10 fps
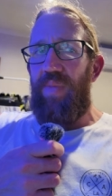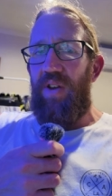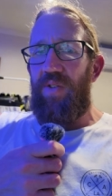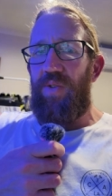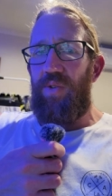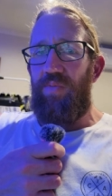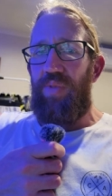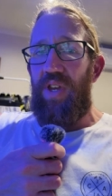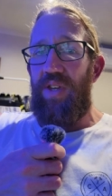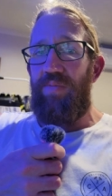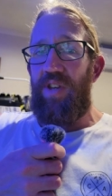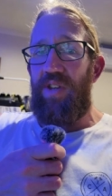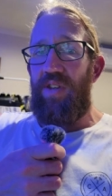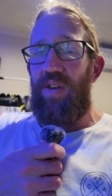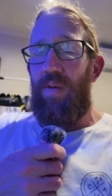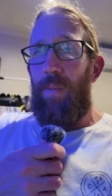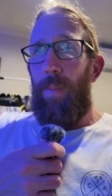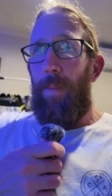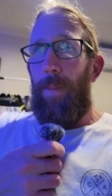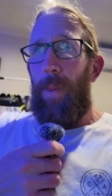marathon PB,
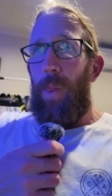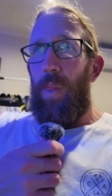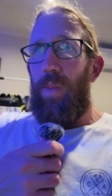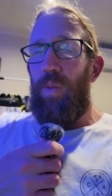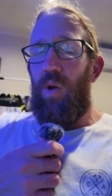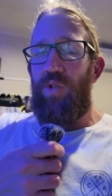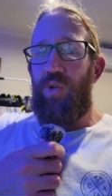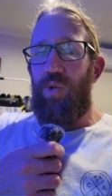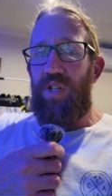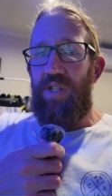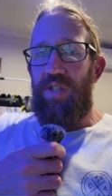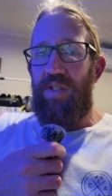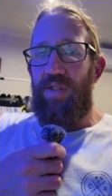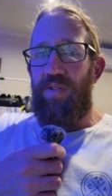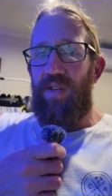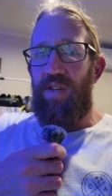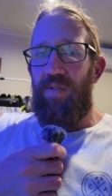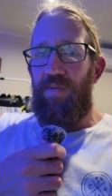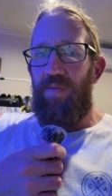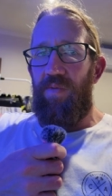not talking into
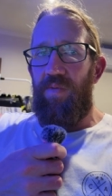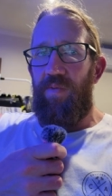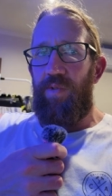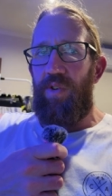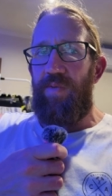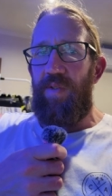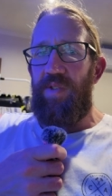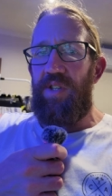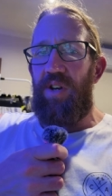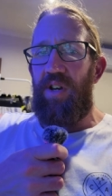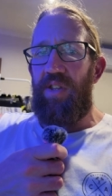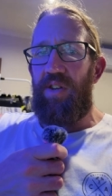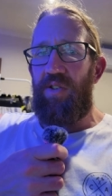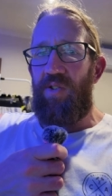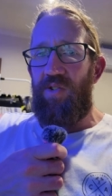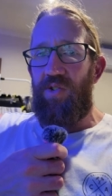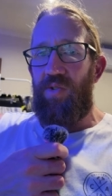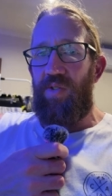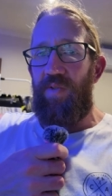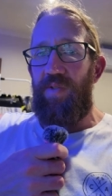the 3:59 that I got
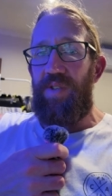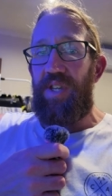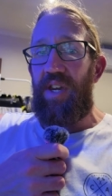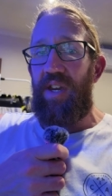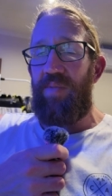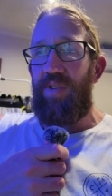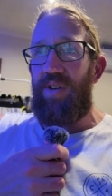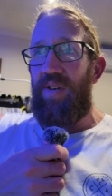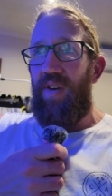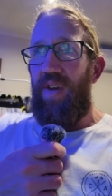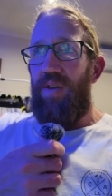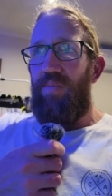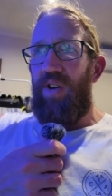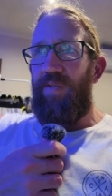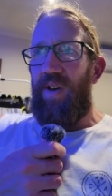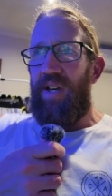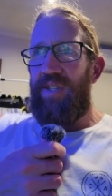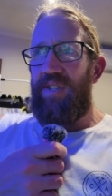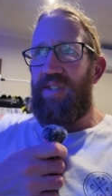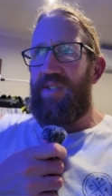during the 50K, but my
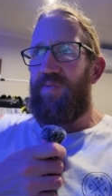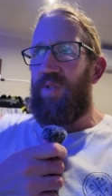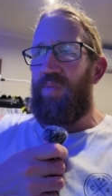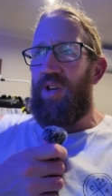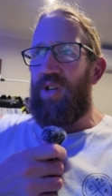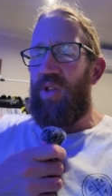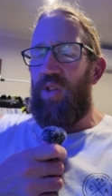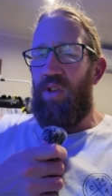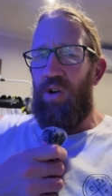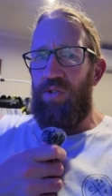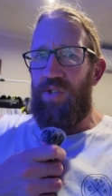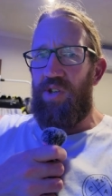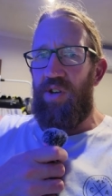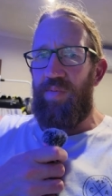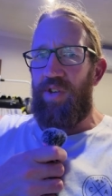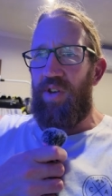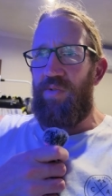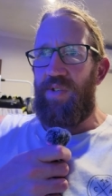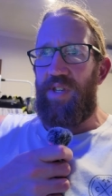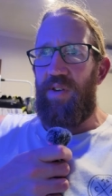fastest from like a long time
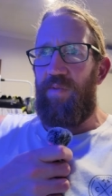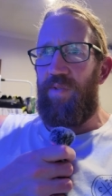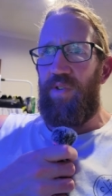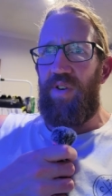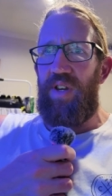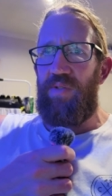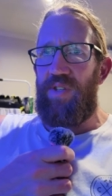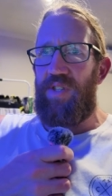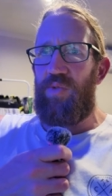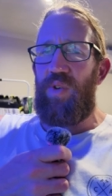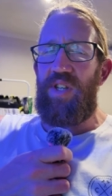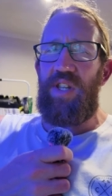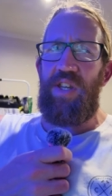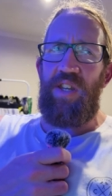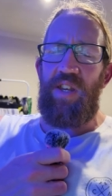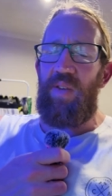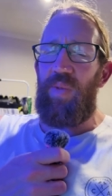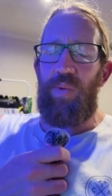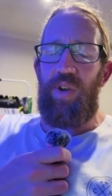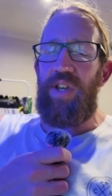ago was like 4 hours
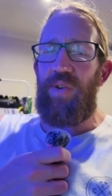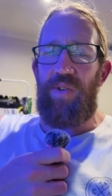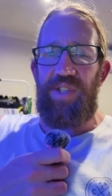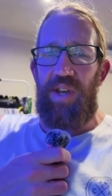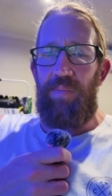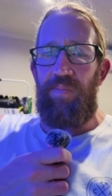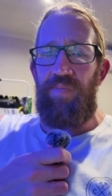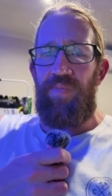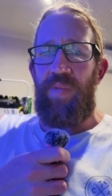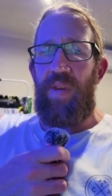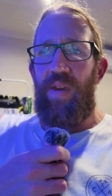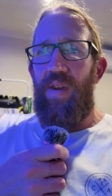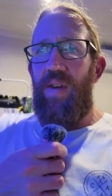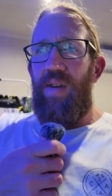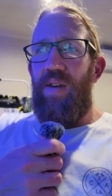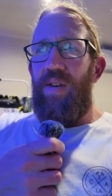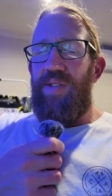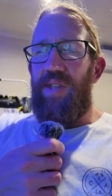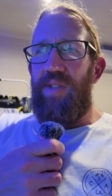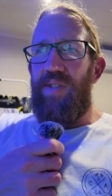23 or something.
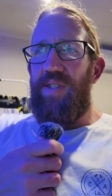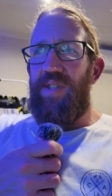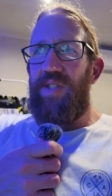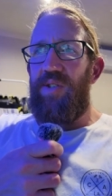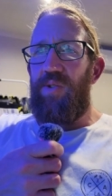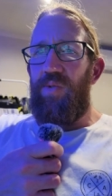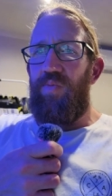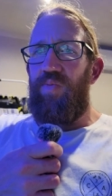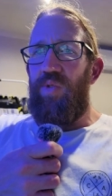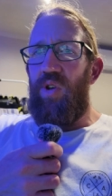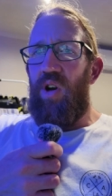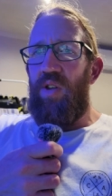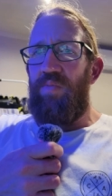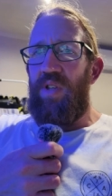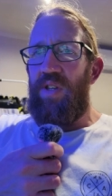So this is still 9